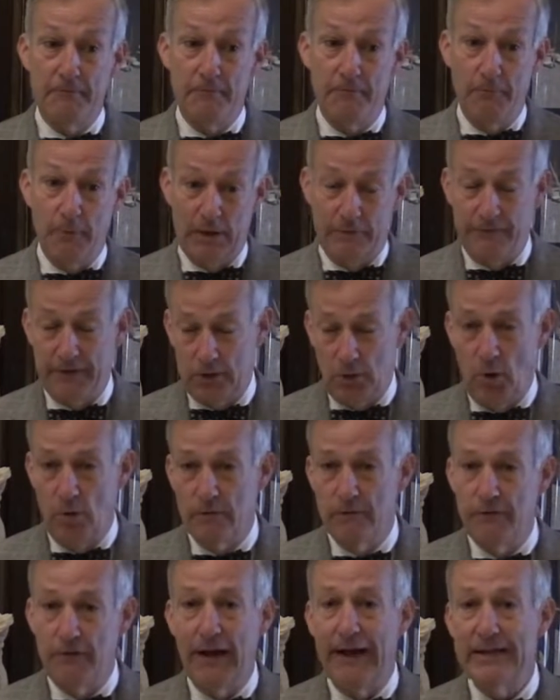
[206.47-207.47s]
when Fallon
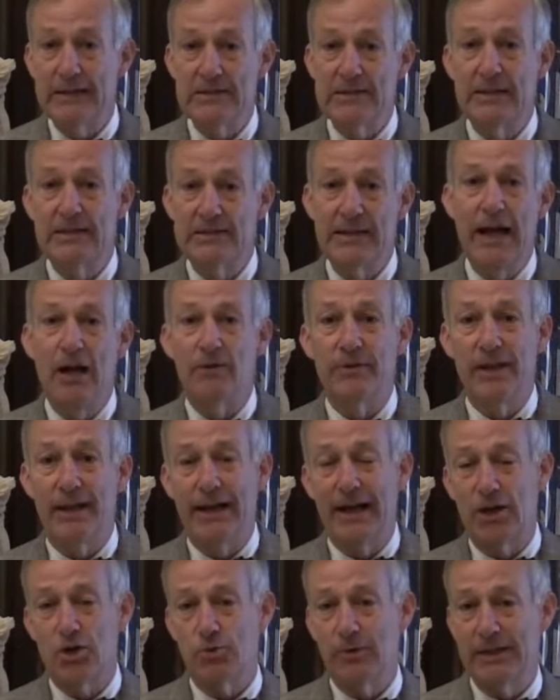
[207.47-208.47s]
finds this out, that
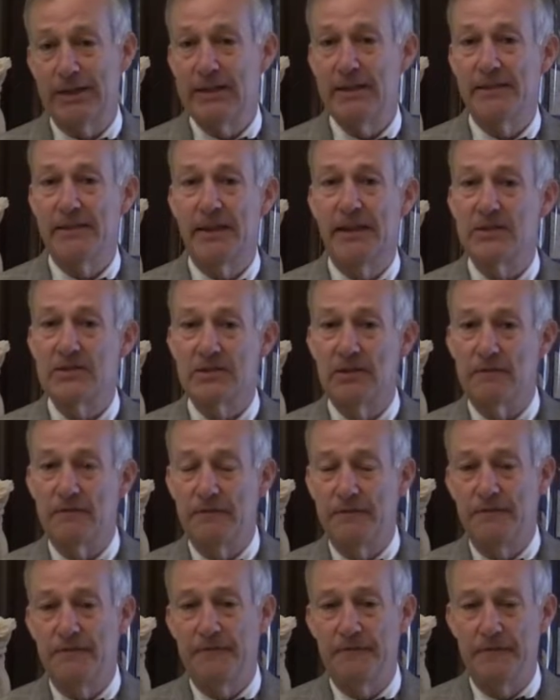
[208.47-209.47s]
actually he thinks
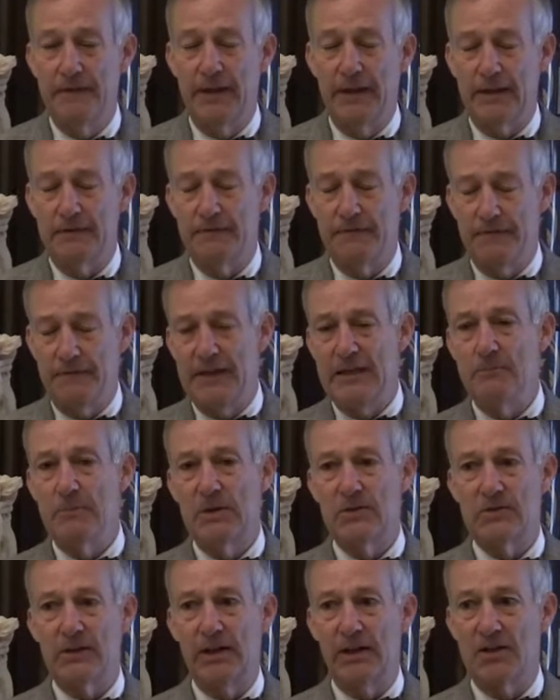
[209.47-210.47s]
that
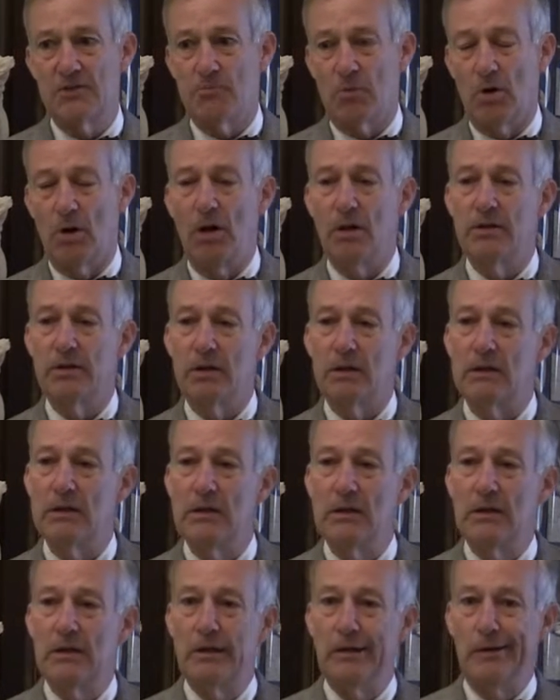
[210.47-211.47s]
Phoebus and Esmeralda
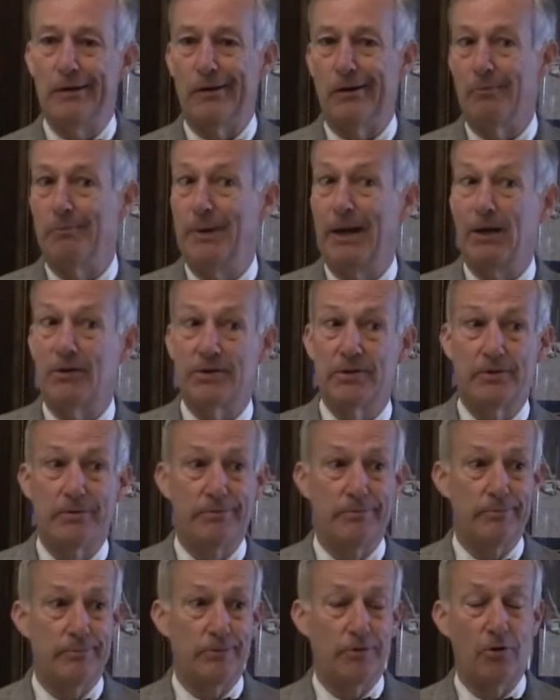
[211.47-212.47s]
are about
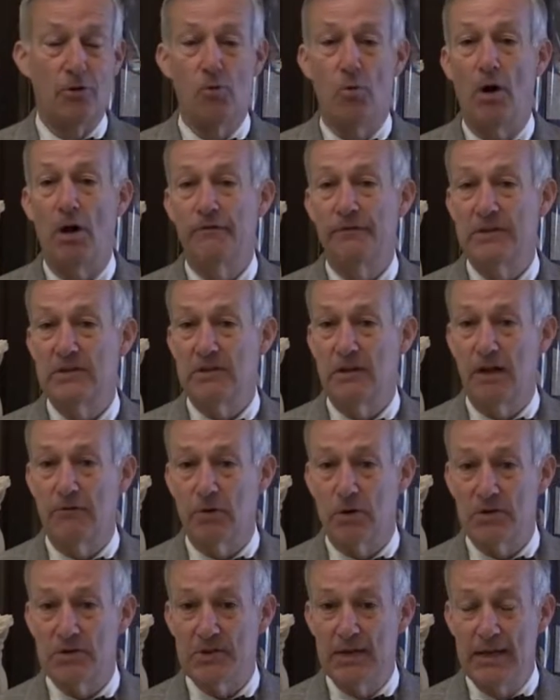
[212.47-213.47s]
to go off as
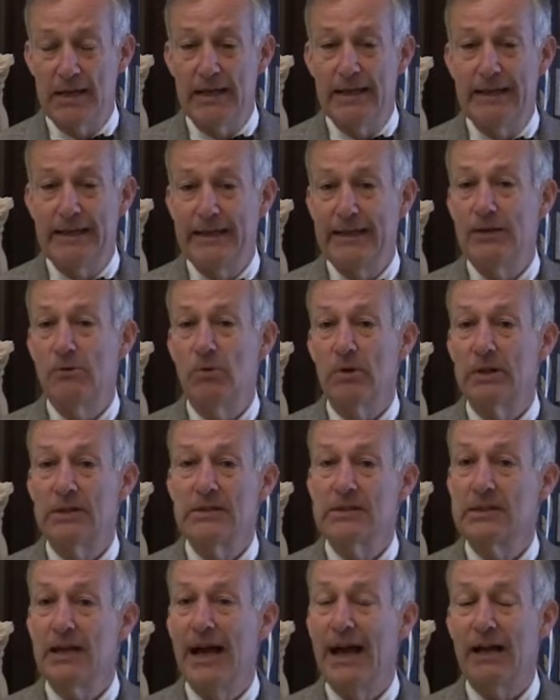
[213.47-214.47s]
lovers, he will
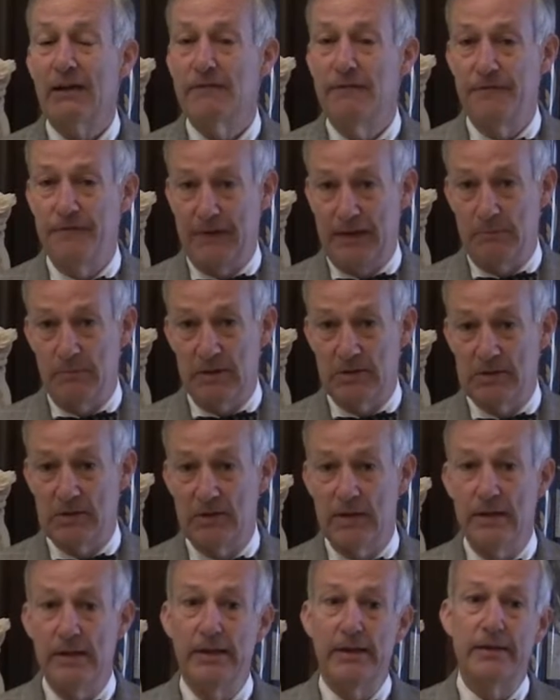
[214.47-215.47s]
attack Phoebus,
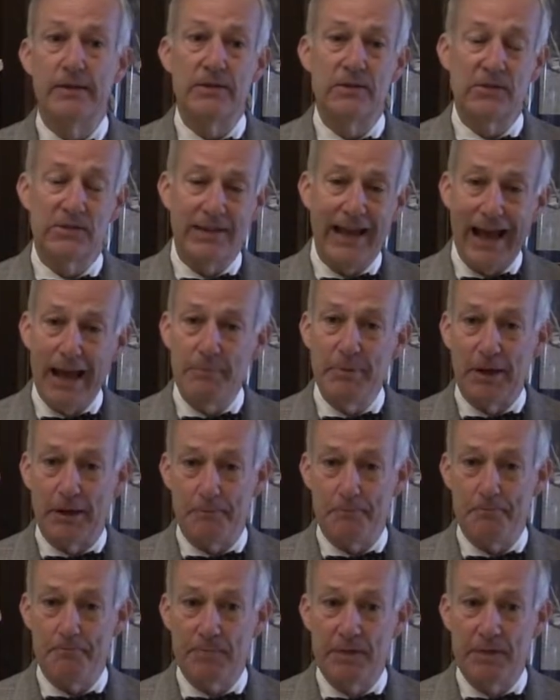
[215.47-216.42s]
stab him,